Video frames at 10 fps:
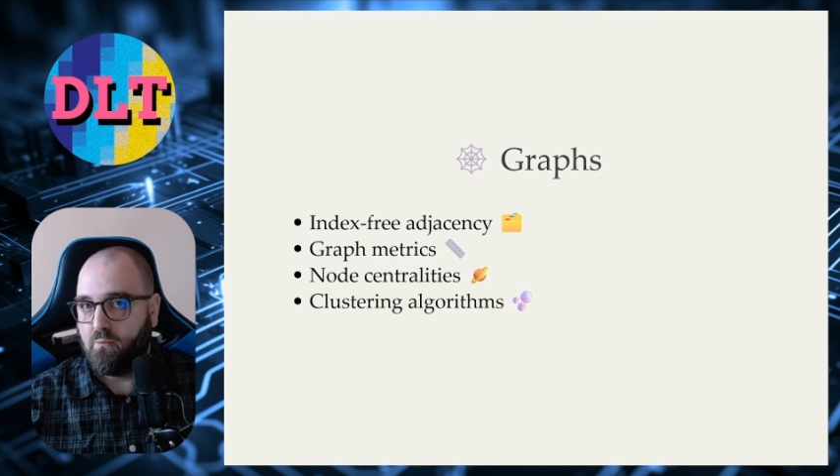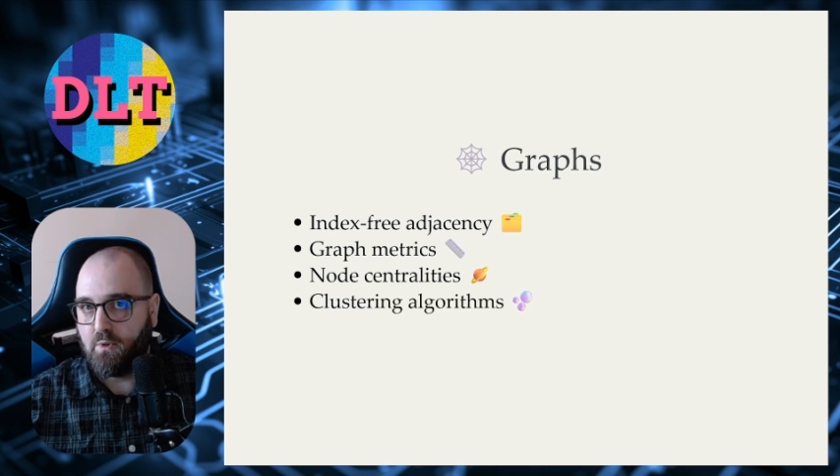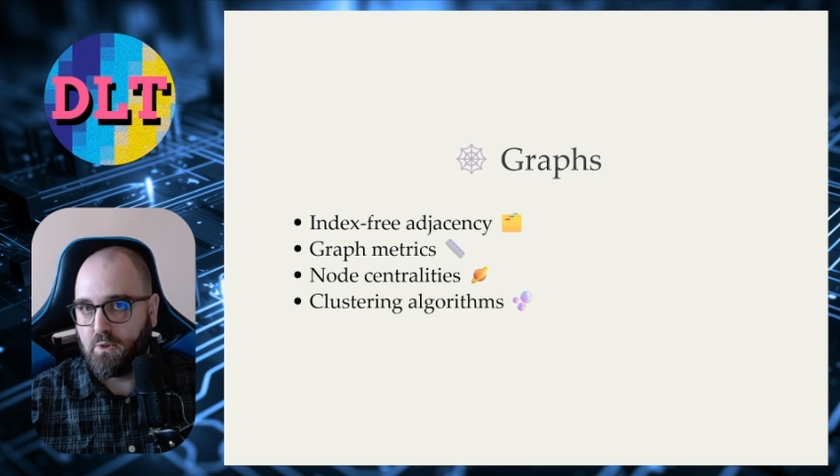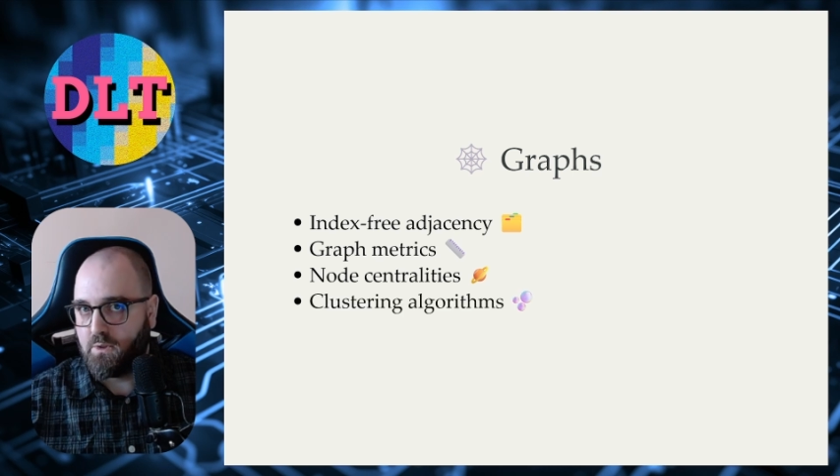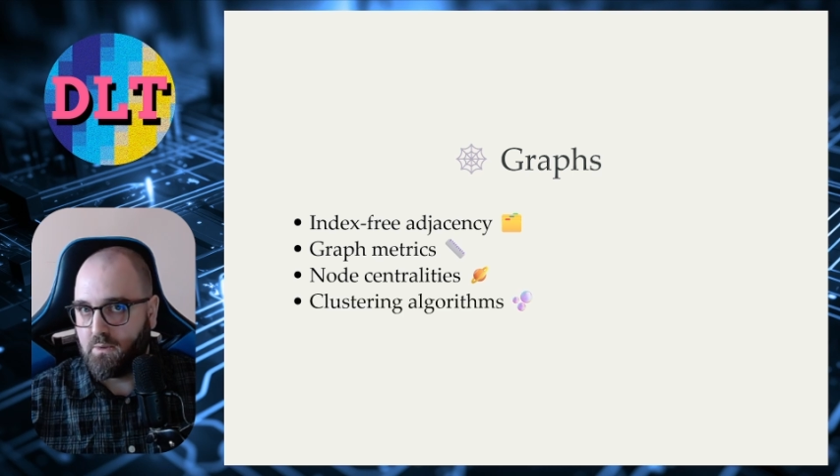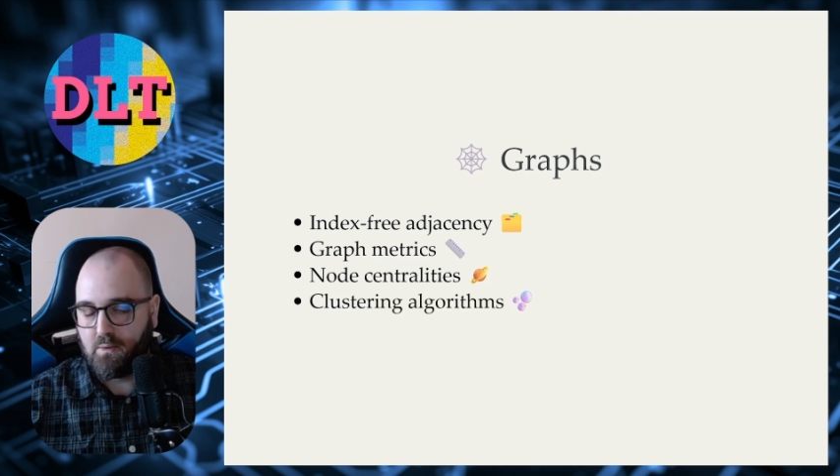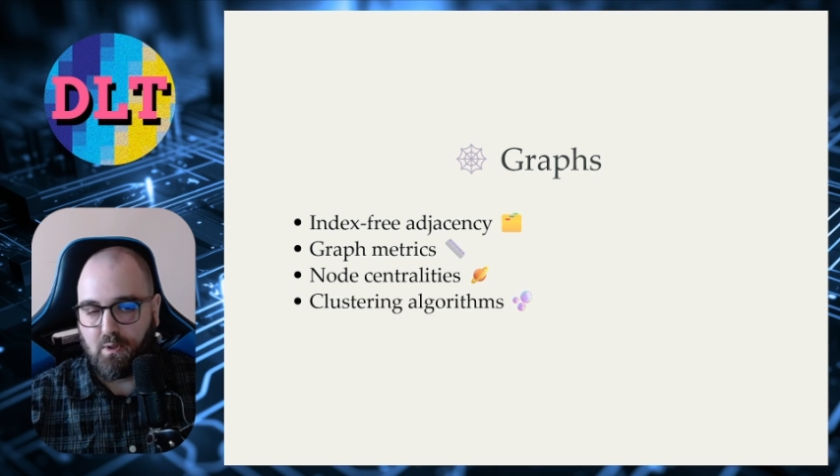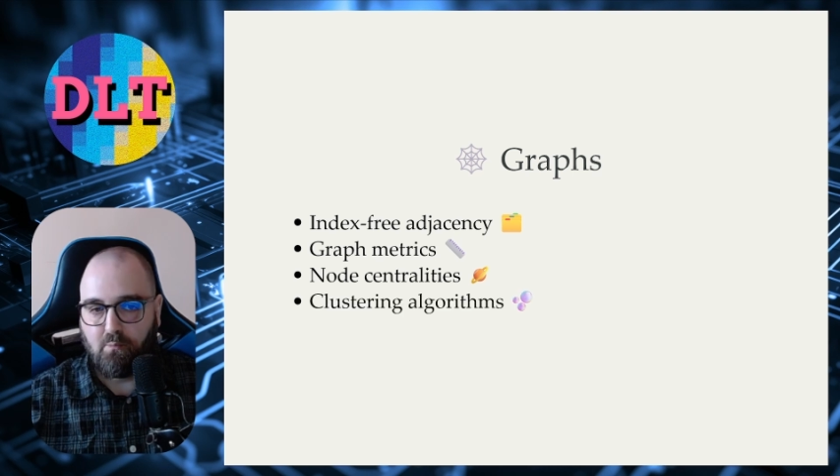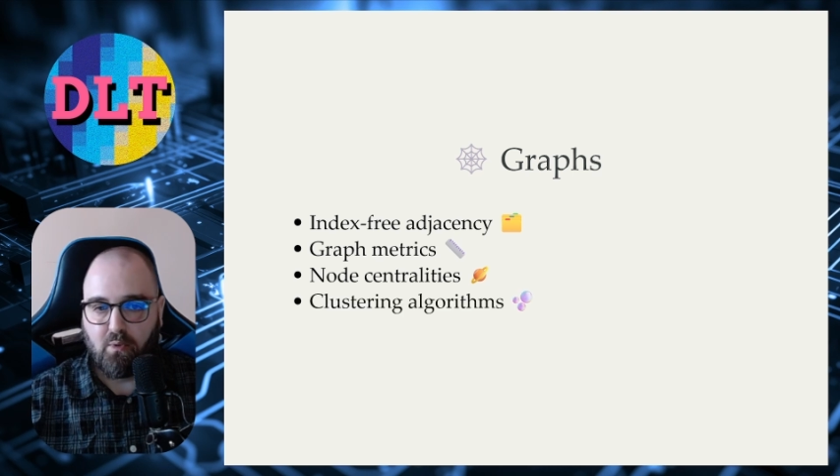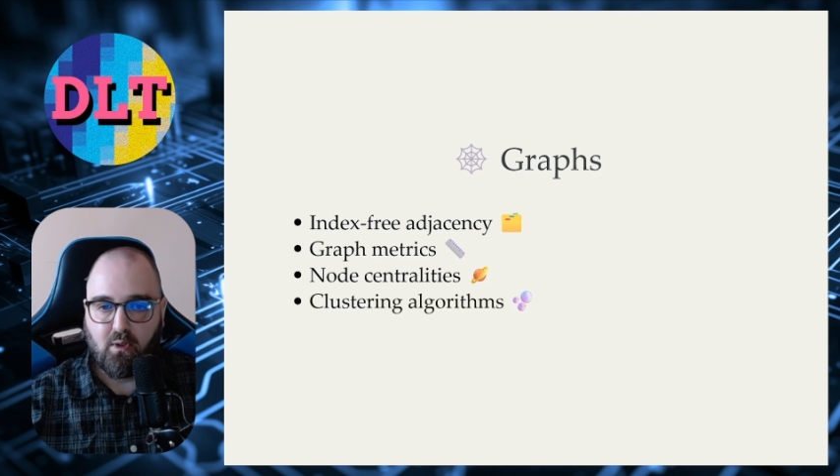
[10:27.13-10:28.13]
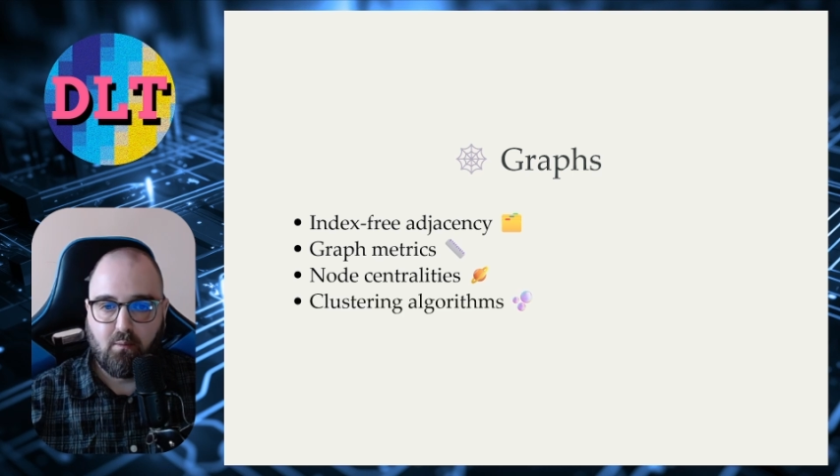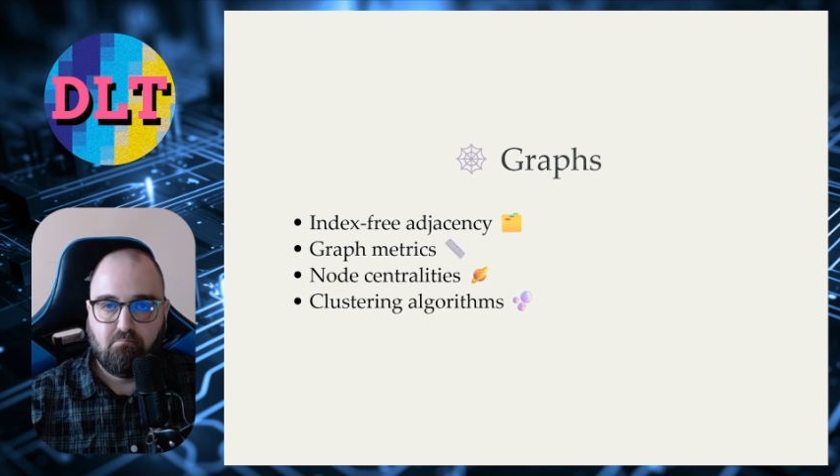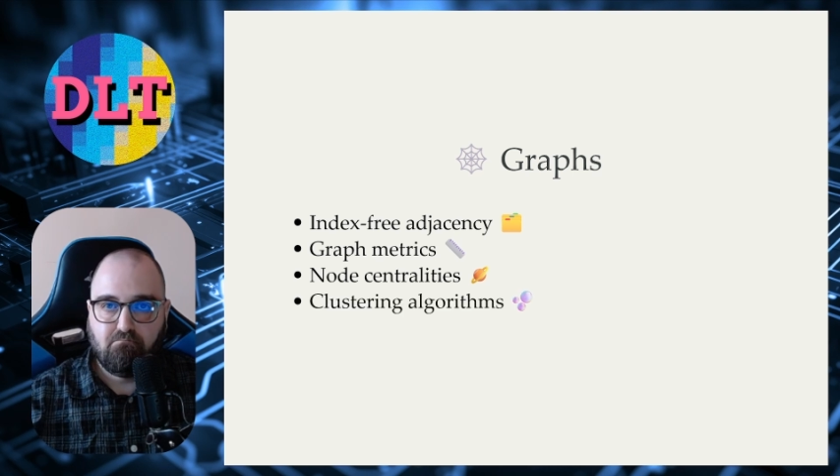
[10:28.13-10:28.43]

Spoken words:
which can be